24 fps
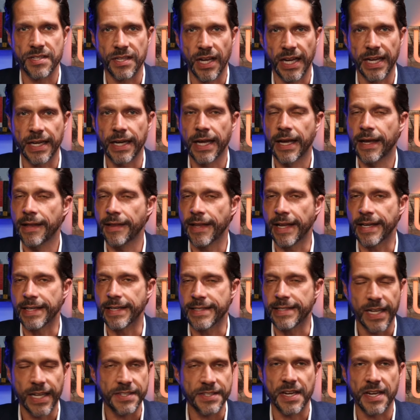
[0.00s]
site
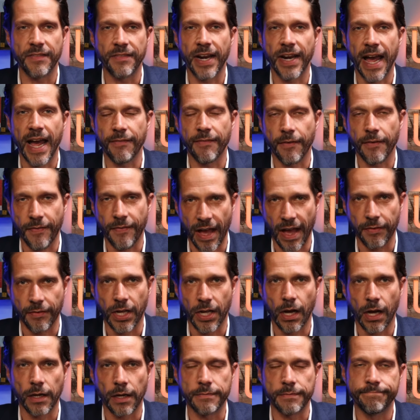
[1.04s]
that doesn't even have a
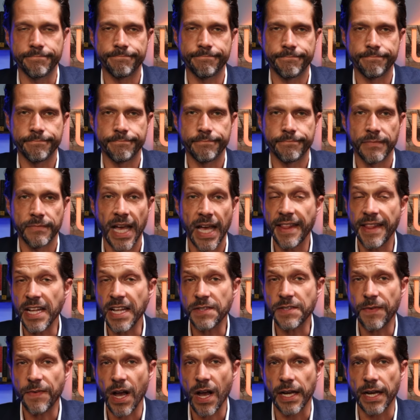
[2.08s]
favicon. And
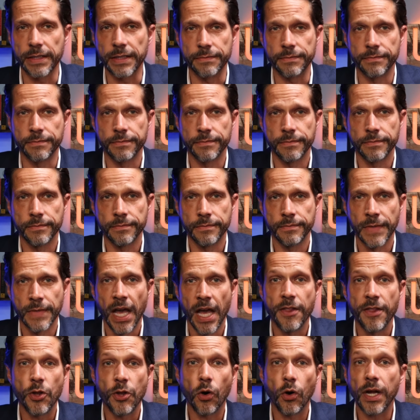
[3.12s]
that's fine.
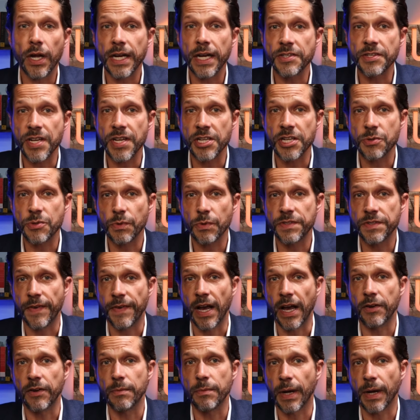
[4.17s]
The organization was
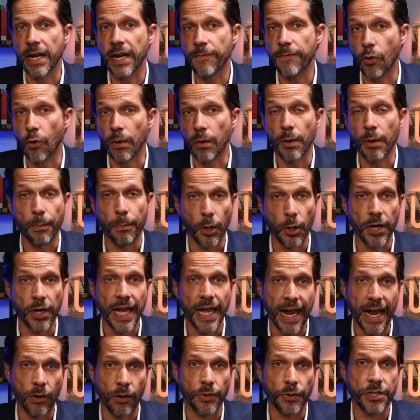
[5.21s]
founded by a former
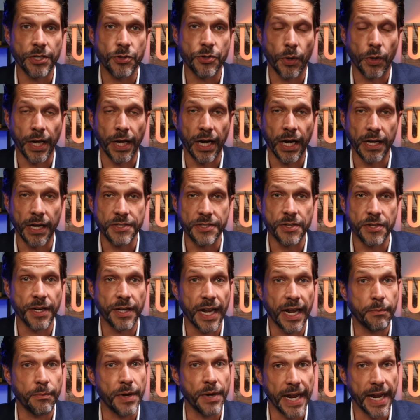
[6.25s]
Bernie outreach organizer
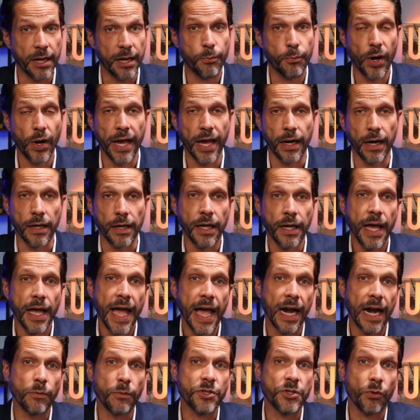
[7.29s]
named Nick Brana,
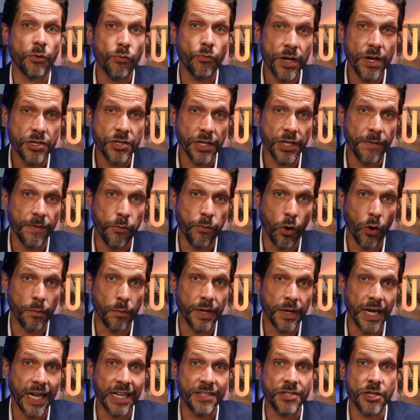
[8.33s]
and it was originally
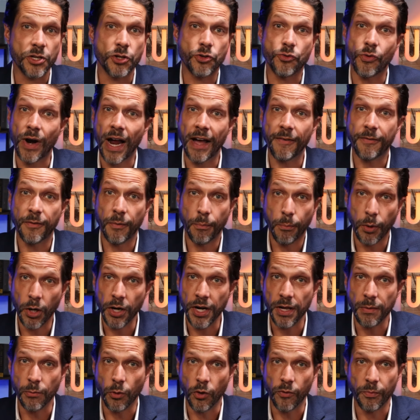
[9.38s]
formed as a draft
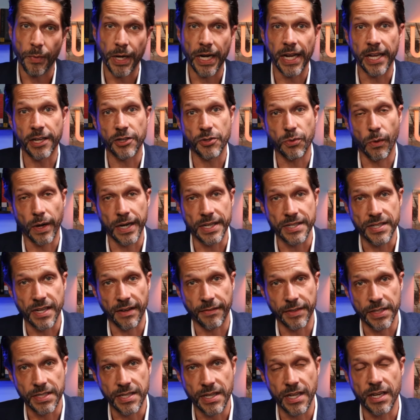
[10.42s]
Bernie movement in
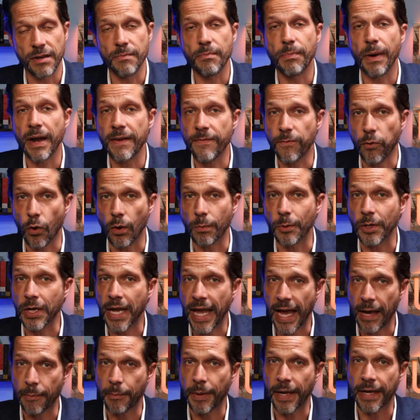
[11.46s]
2017 by former
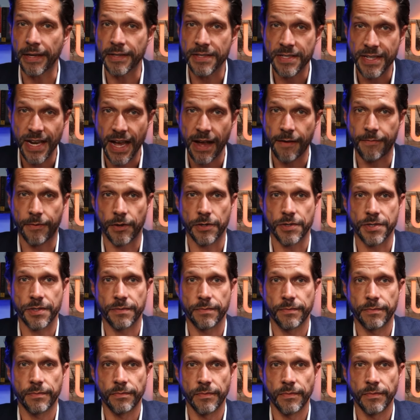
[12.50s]
campaign staffers.